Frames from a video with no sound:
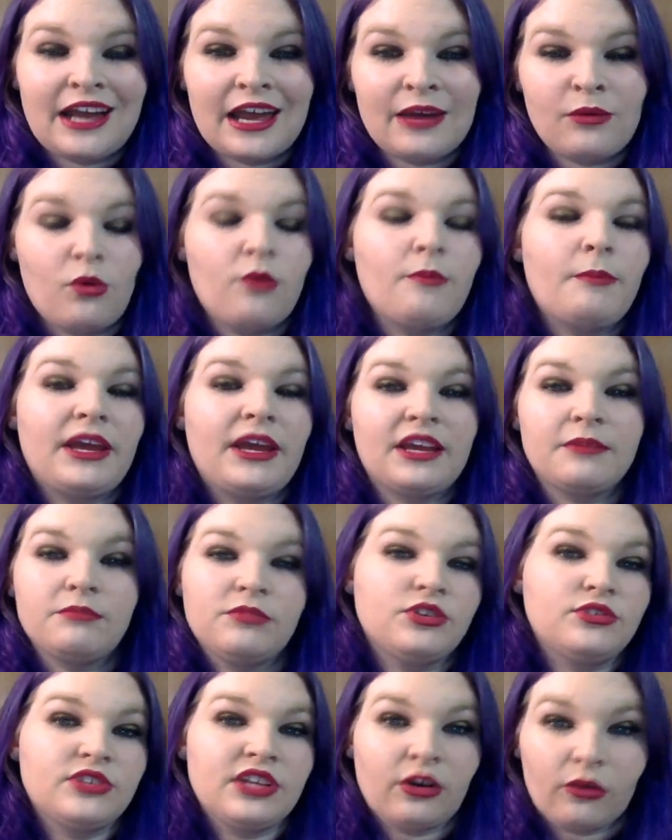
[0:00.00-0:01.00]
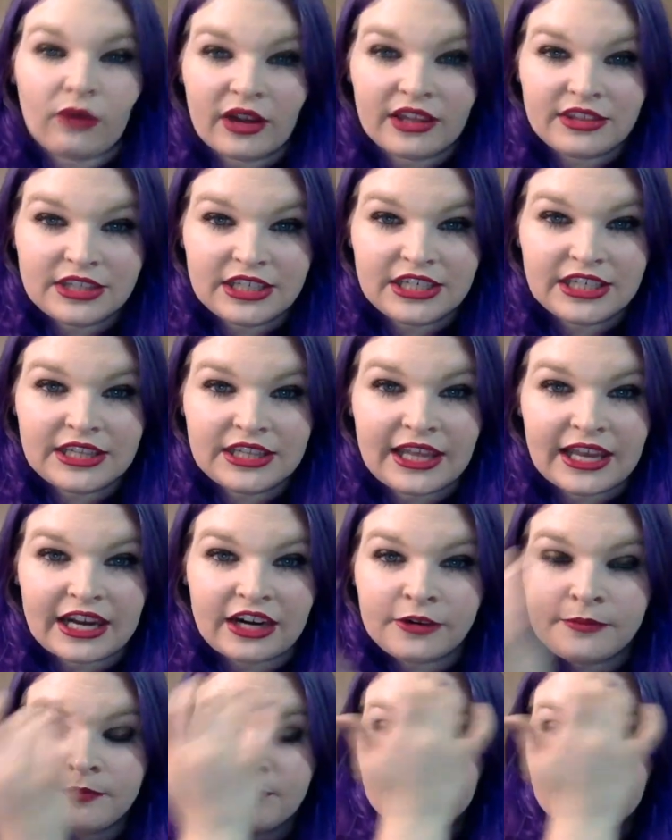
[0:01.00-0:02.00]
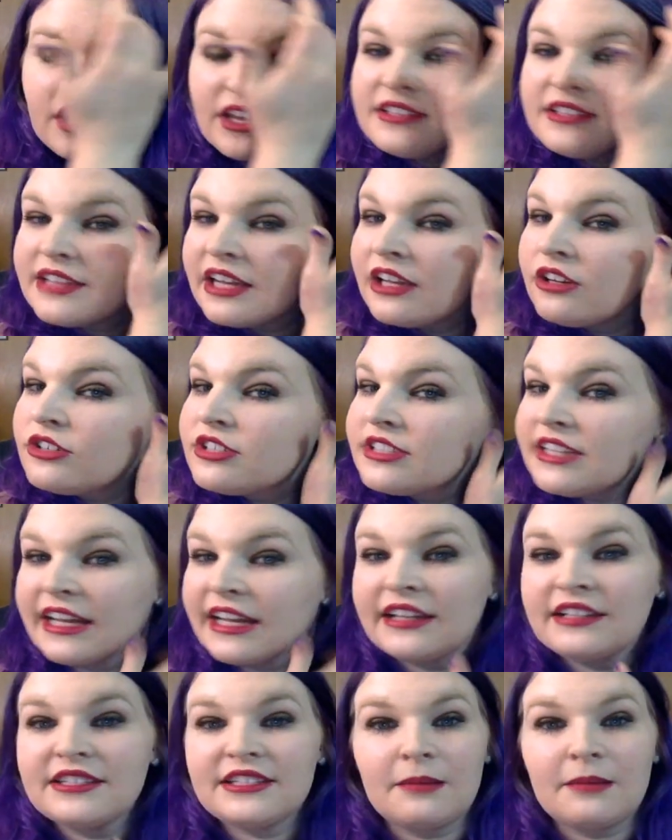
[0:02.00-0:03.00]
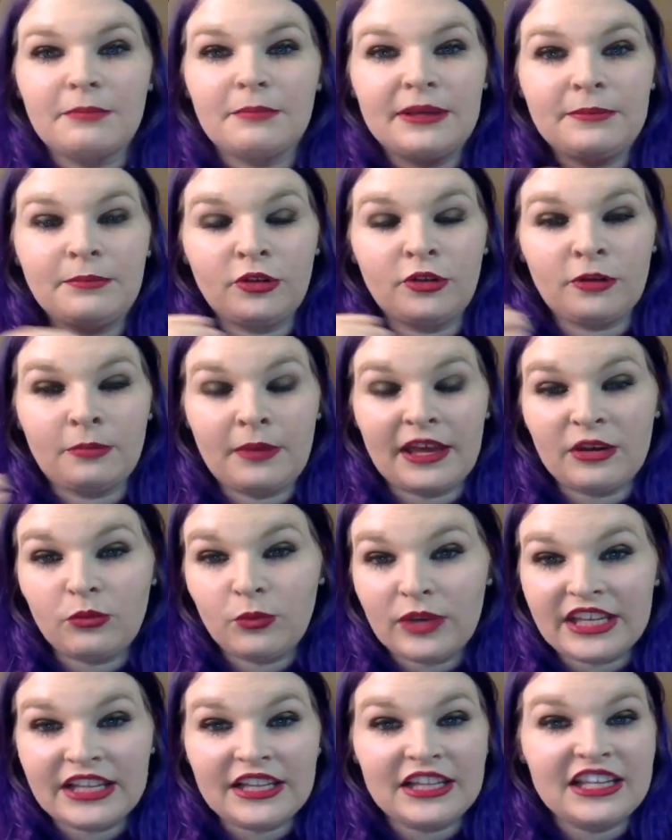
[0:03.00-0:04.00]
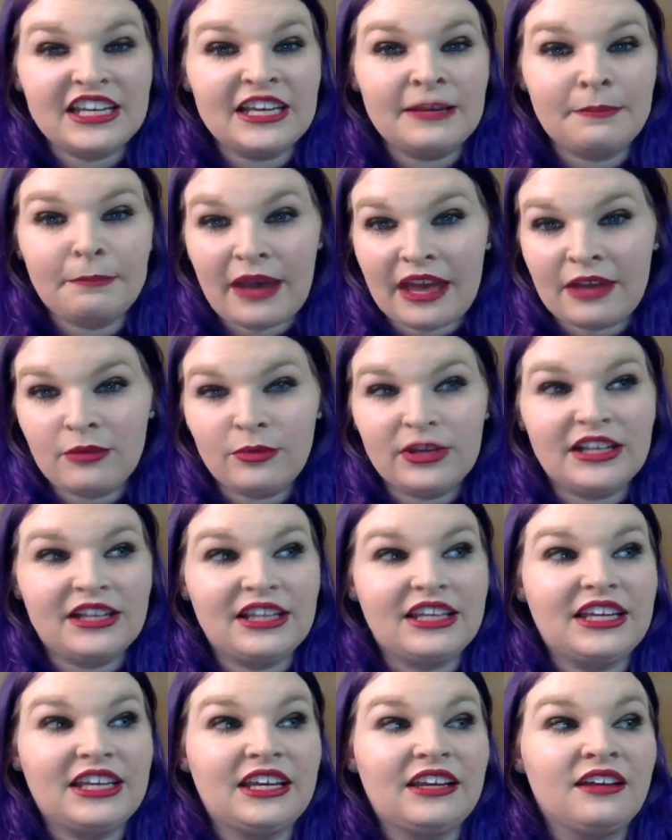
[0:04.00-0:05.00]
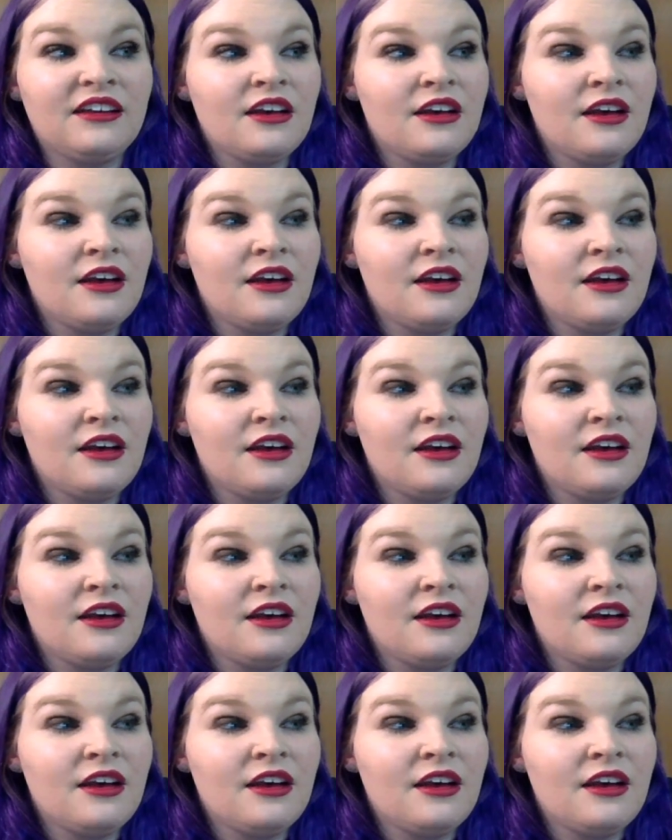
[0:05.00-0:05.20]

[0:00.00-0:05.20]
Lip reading: I won't make them use it right then and there because I understand some people are paid weekly, bi-weekly,